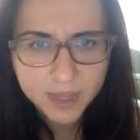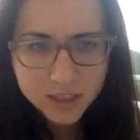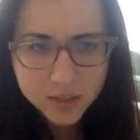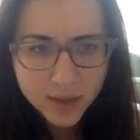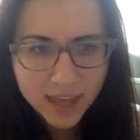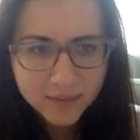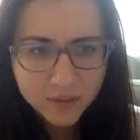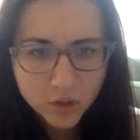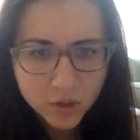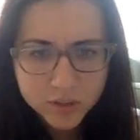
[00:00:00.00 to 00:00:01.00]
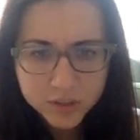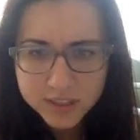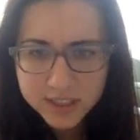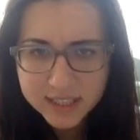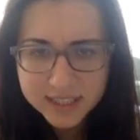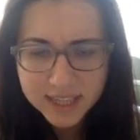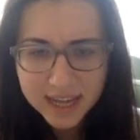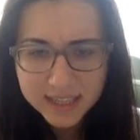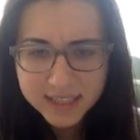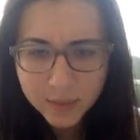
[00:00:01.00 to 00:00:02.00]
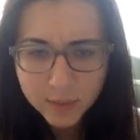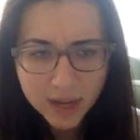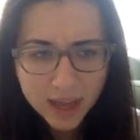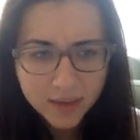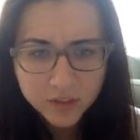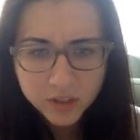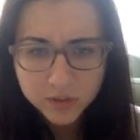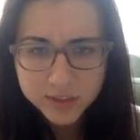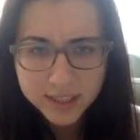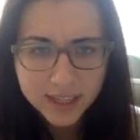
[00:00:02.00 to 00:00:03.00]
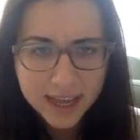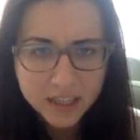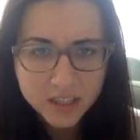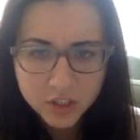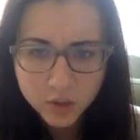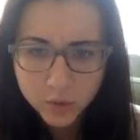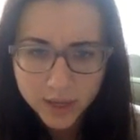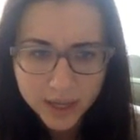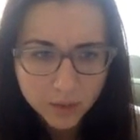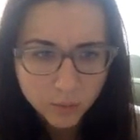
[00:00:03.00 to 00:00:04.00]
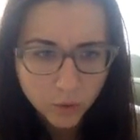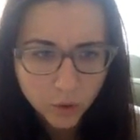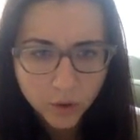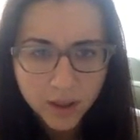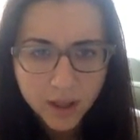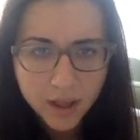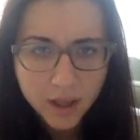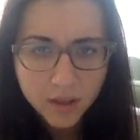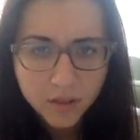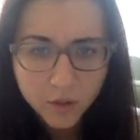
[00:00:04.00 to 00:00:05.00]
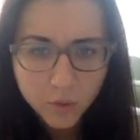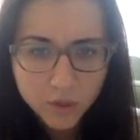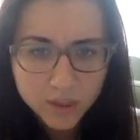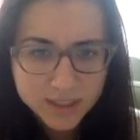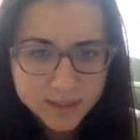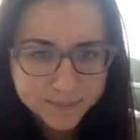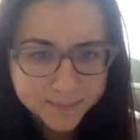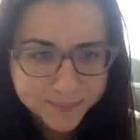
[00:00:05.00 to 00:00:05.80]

So I have no students in this class. They would have to select to enroll the course.